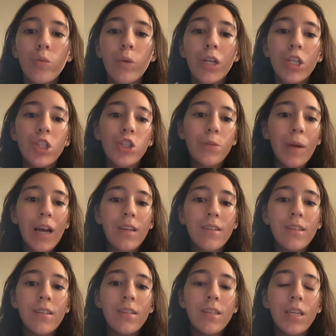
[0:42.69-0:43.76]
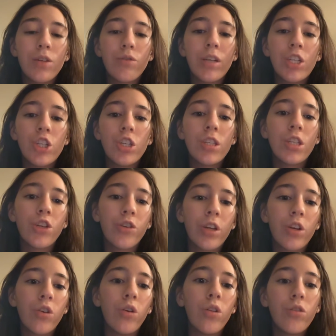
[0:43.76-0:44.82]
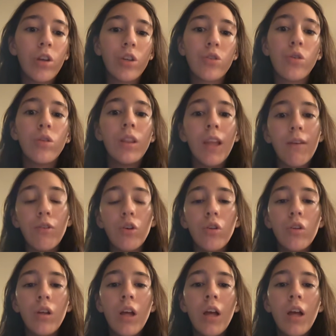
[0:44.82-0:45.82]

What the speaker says: where it surpasses and reaches the critical threshold level.